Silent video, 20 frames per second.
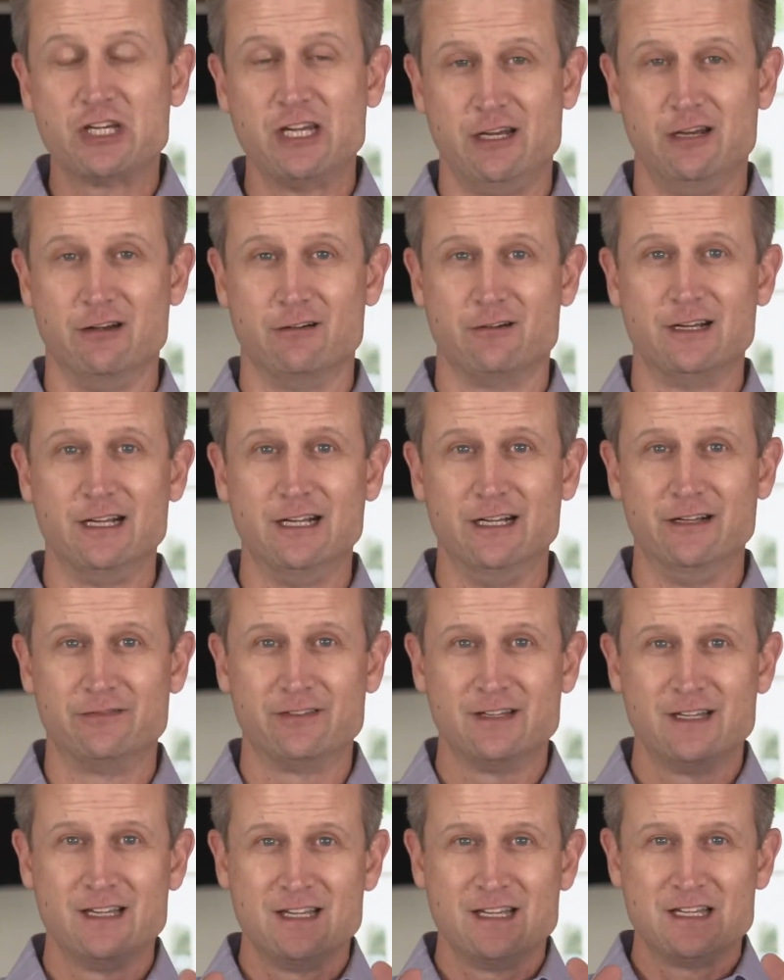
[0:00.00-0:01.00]
here
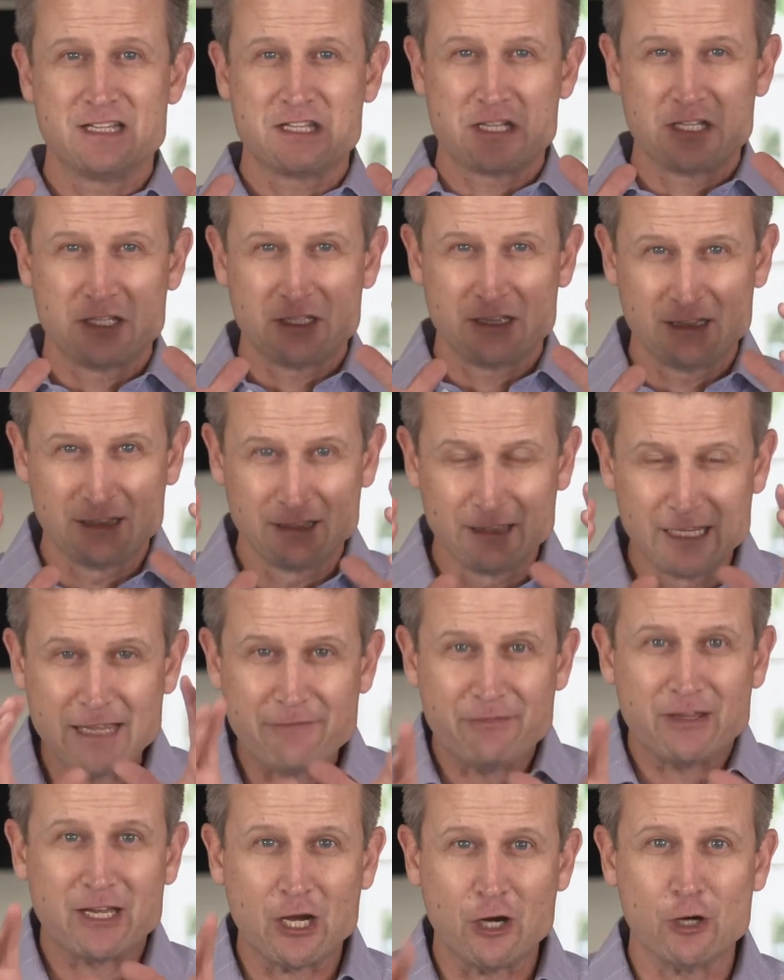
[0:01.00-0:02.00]
of
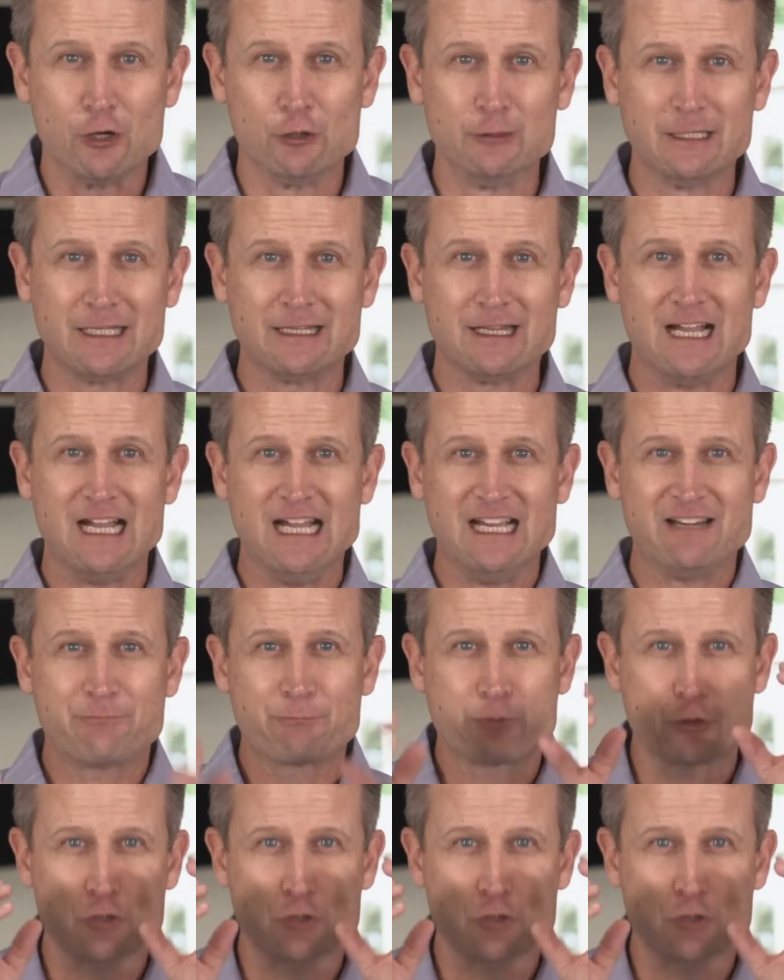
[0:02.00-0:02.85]
living a holy life,